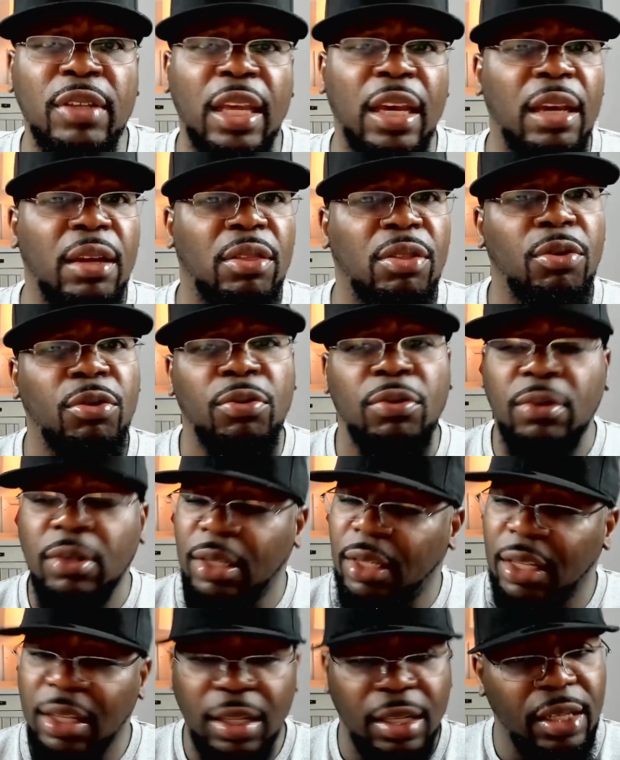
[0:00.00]
came through,
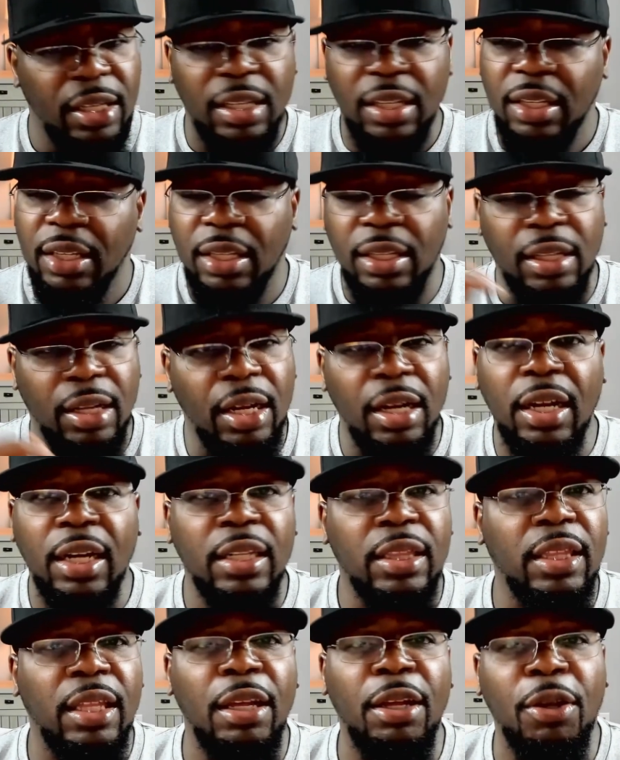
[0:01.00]

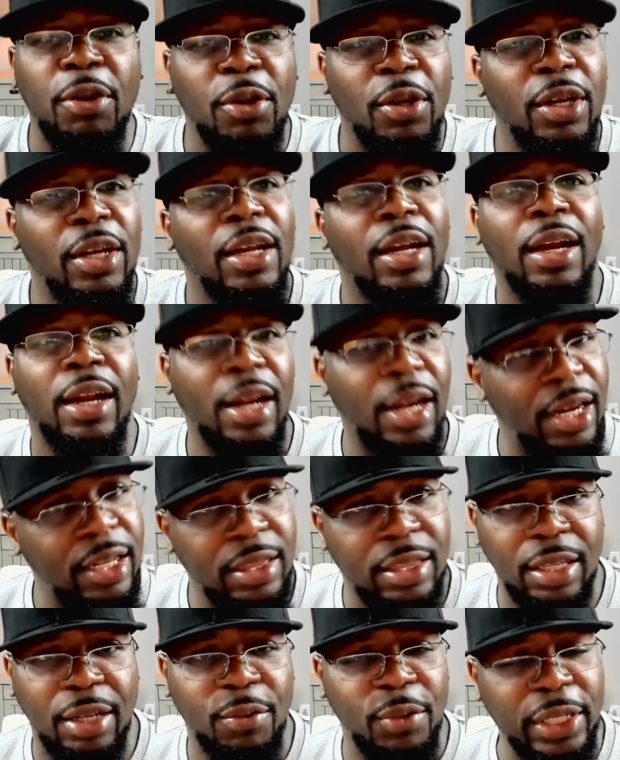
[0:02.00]

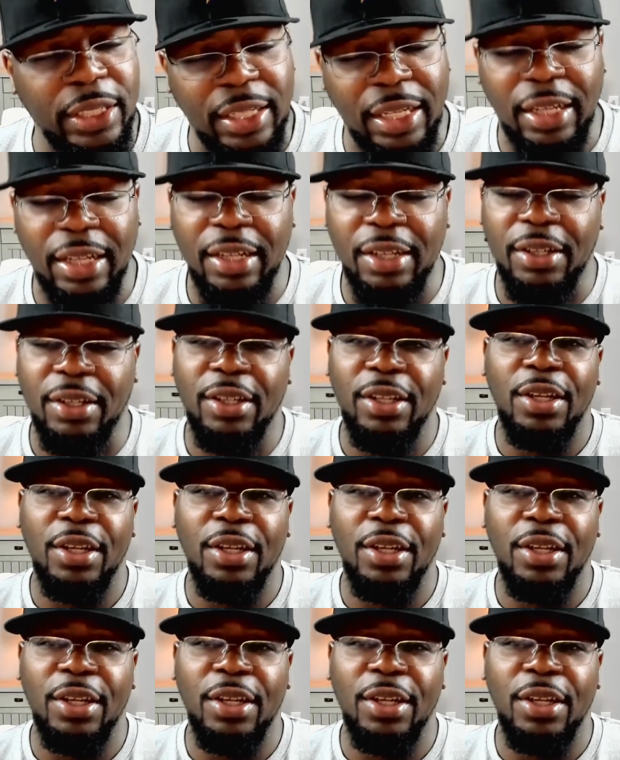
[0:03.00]
everything went to hell.